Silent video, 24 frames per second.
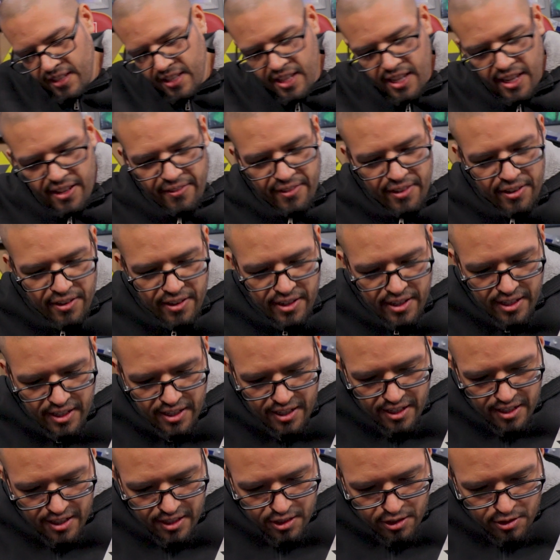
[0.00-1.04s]
I have no
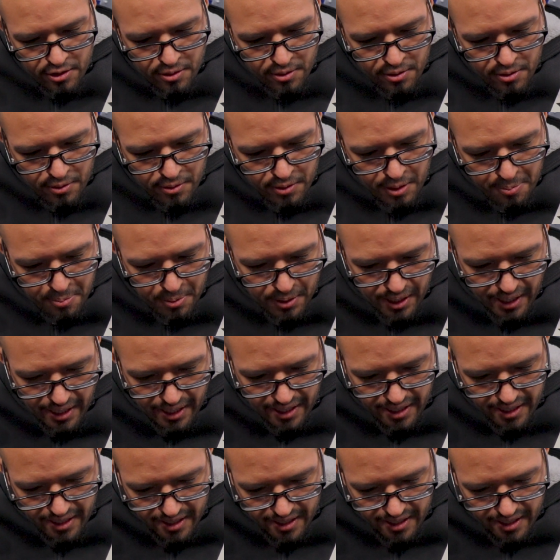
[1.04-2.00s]
idea. AAA.